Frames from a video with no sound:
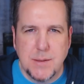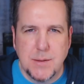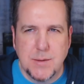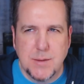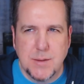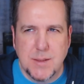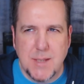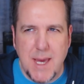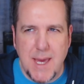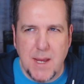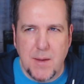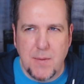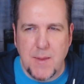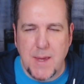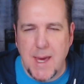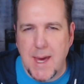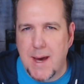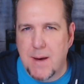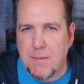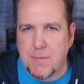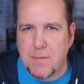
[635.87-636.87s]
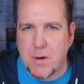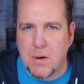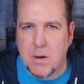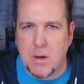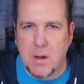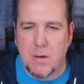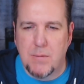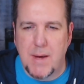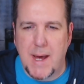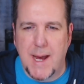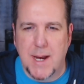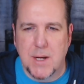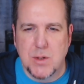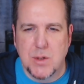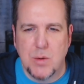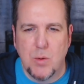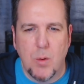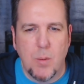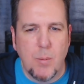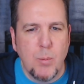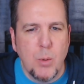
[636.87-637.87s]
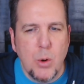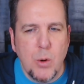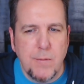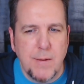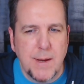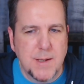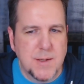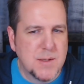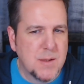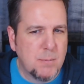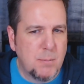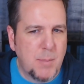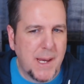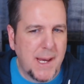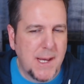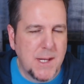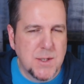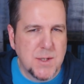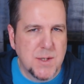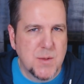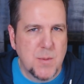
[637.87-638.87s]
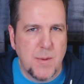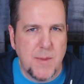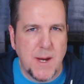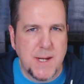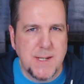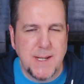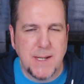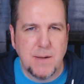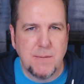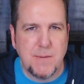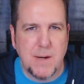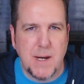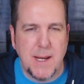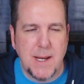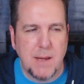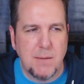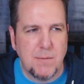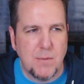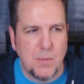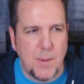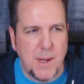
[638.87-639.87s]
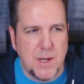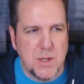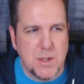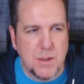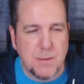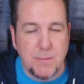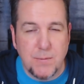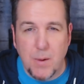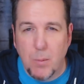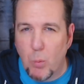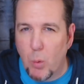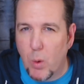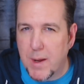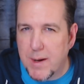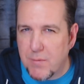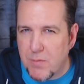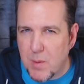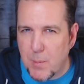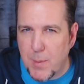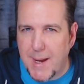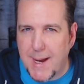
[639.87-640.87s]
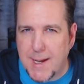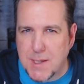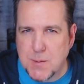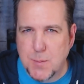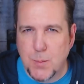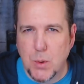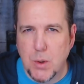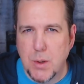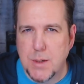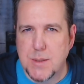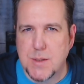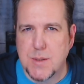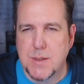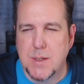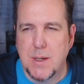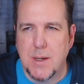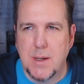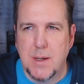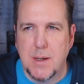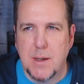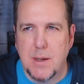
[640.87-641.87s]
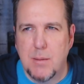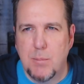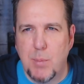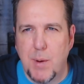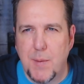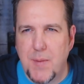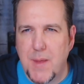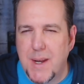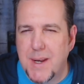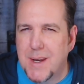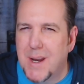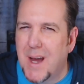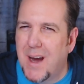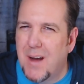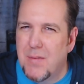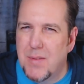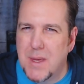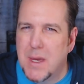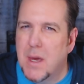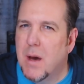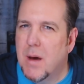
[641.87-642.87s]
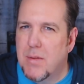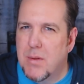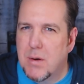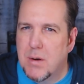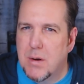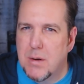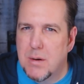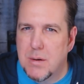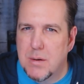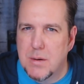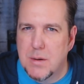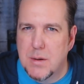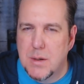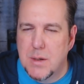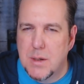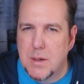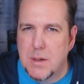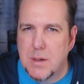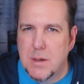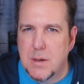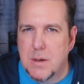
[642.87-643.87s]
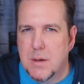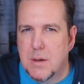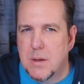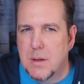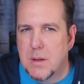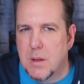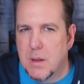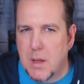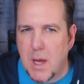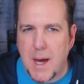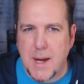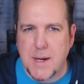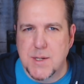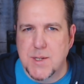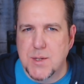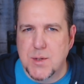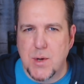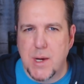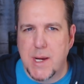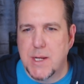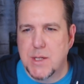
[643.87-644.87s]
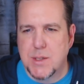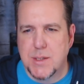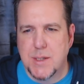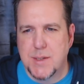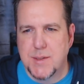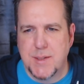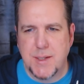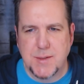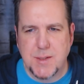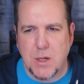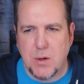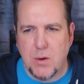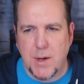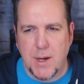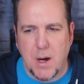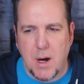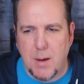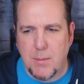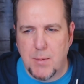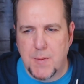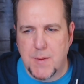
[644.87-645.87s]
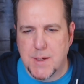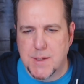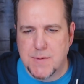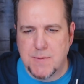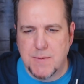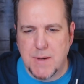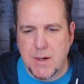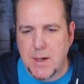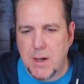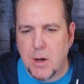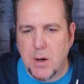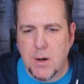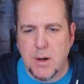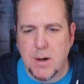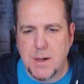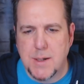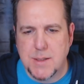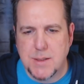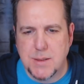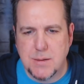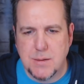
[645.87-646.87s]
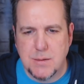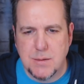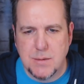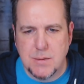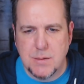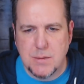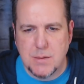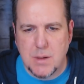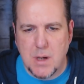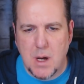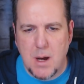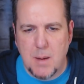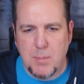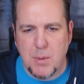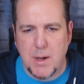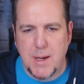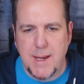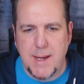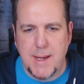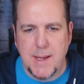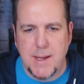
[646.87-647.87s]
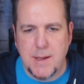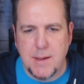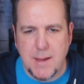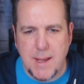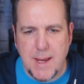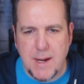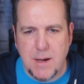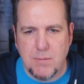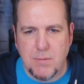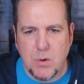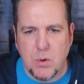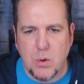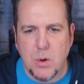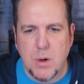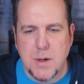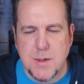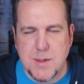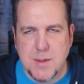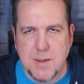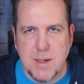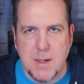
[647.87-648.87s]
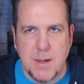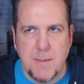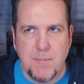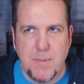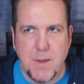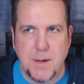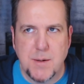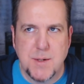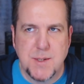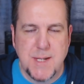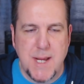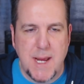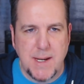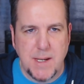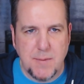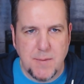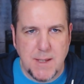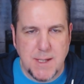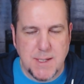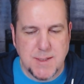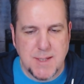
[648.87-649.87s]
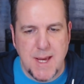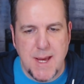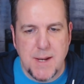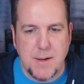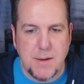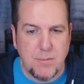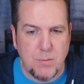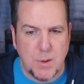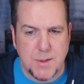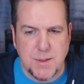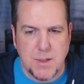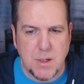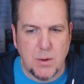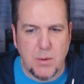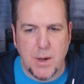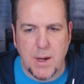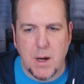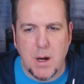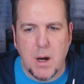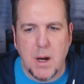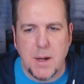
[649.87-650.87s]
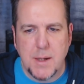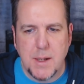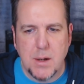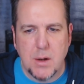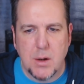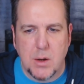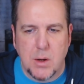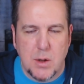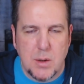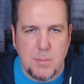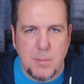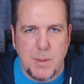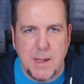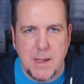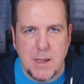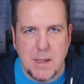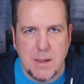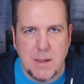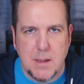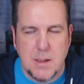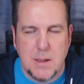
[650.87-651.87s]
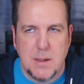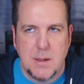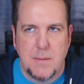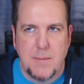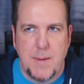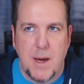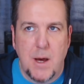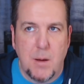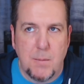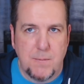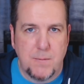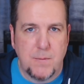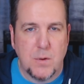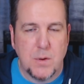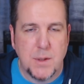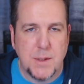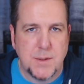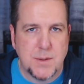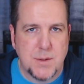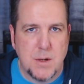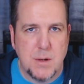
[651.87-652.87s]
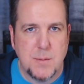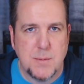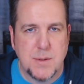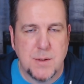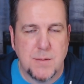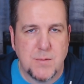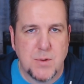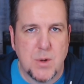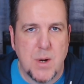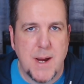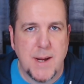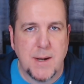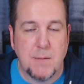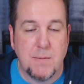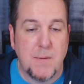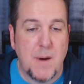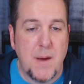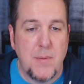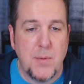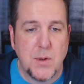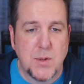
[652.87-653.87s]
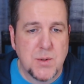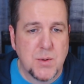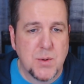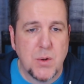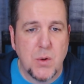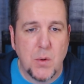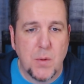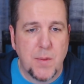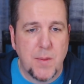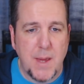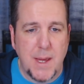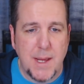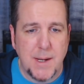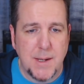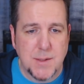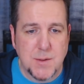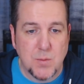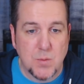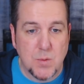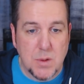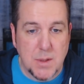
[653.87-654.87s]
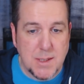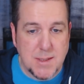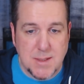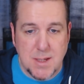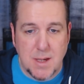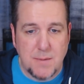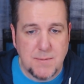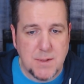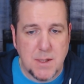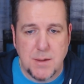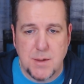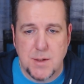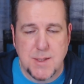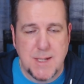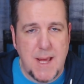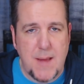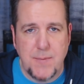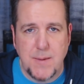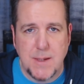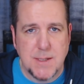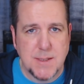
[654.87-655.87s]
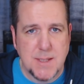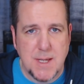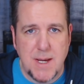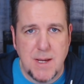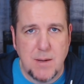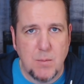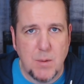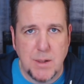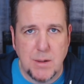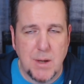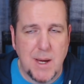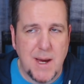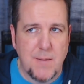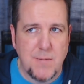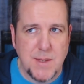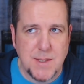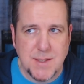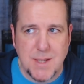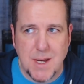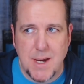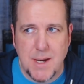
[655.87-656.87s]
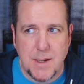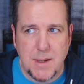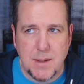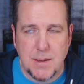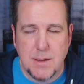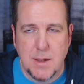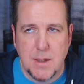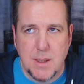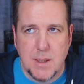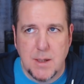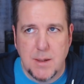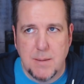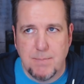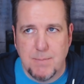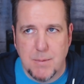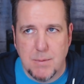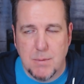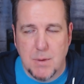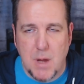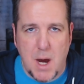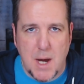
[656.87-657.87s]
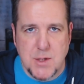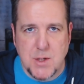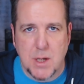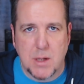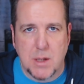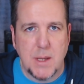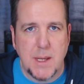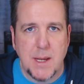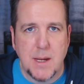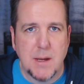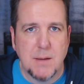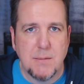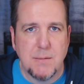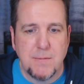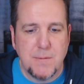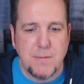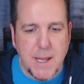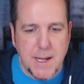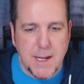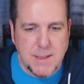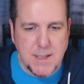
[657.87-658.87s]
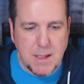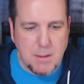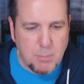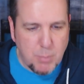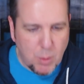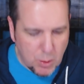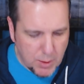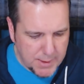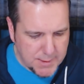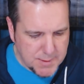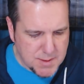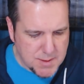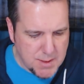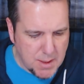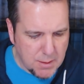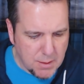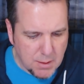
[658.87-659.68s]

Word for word: take the effort of actually removing some pages with identifying information from one of the passports, but then not the other. A lot of strangeness that's going on with this, very hard to comprehend. And of course, understanding the intent of what's going on here could be helpful in terms of trying to find the truth. And it's really tough to understand the intent when you have these kind of logically conflicting points that are